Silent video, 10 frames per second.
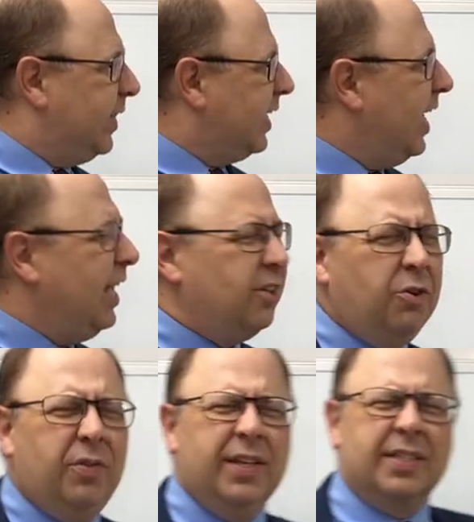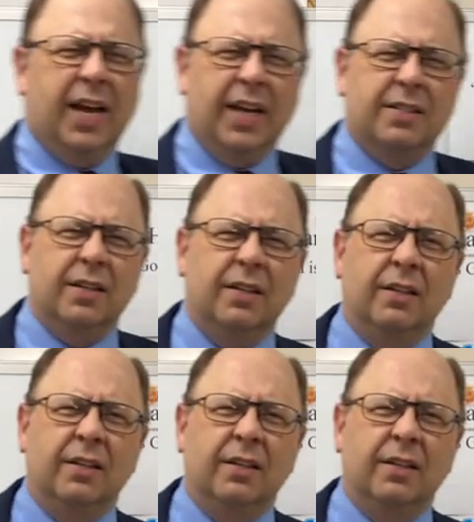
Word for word: the king knew these guys.